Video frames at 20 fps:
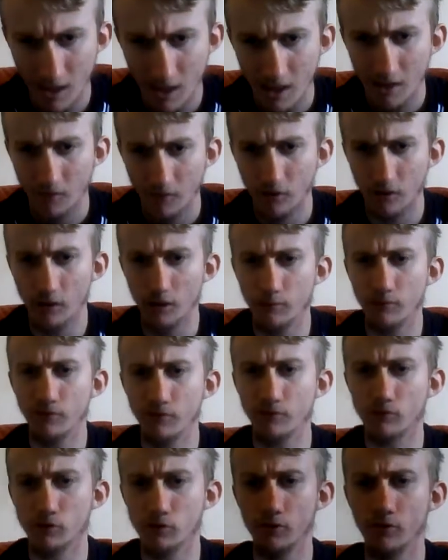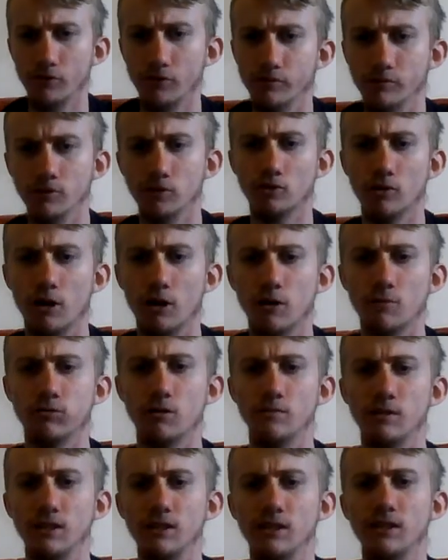The club withdrew from the Stroud
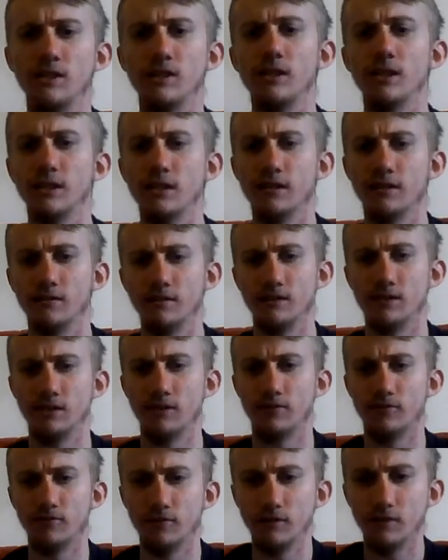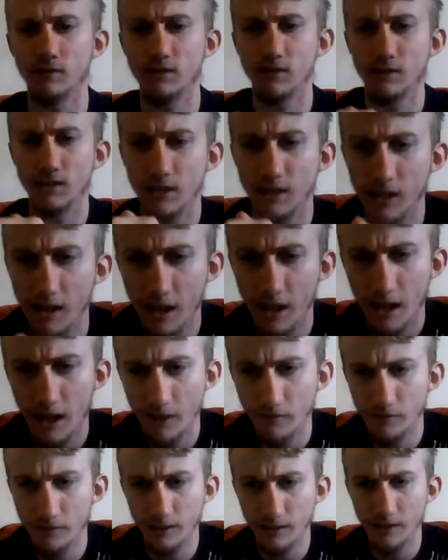Premier League in 1930, and
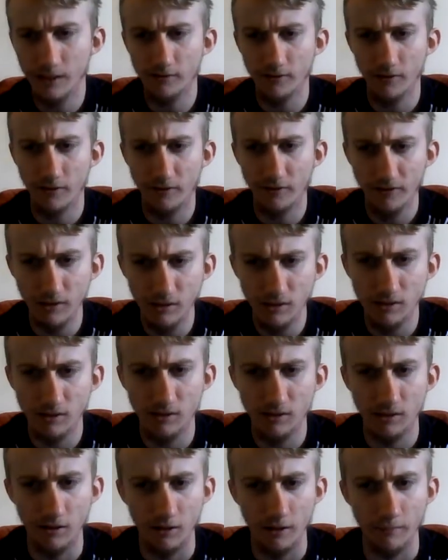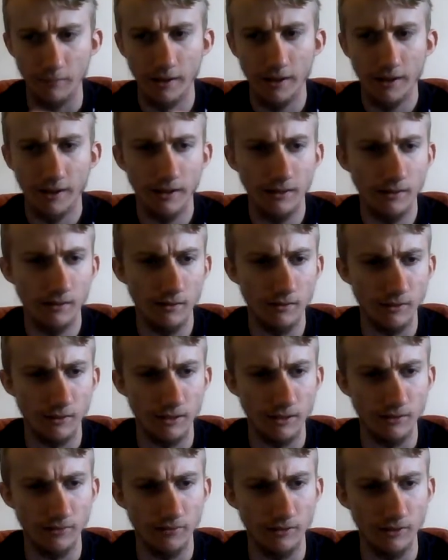the league for a third time in
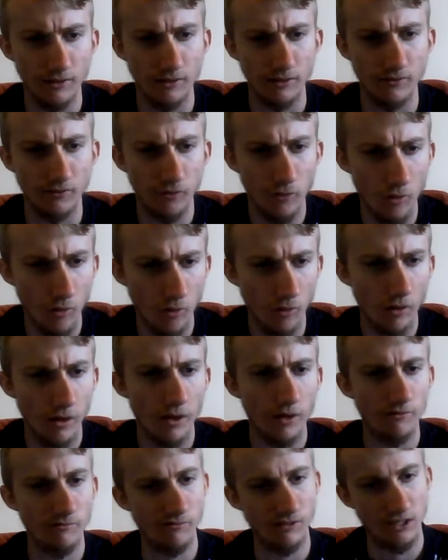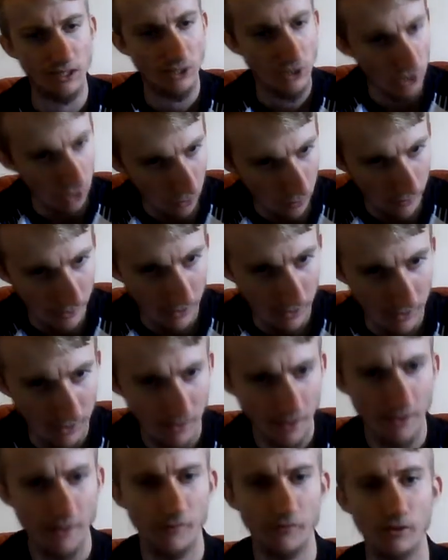1934 rejoined
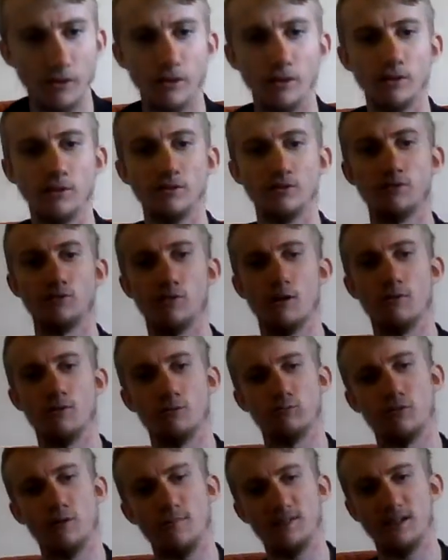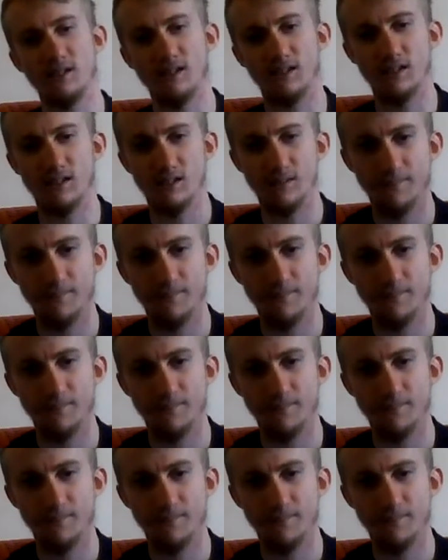the Stroud Premier League.